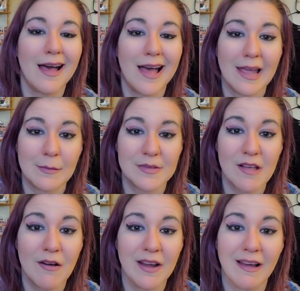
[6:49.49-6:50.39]
I am
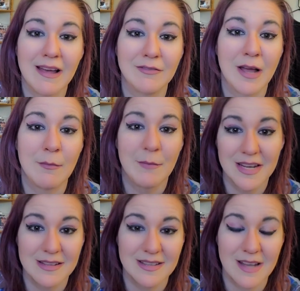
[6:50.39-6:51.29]
sorry, I have not
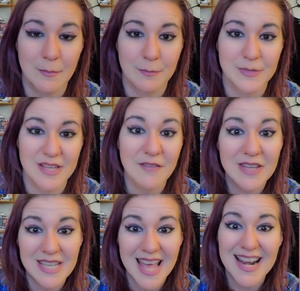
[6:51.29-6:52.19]
made it to step
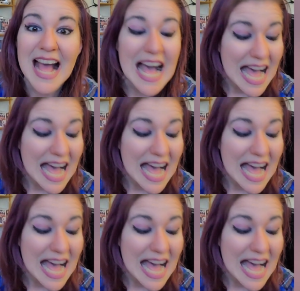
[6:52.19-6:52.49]
7 yet.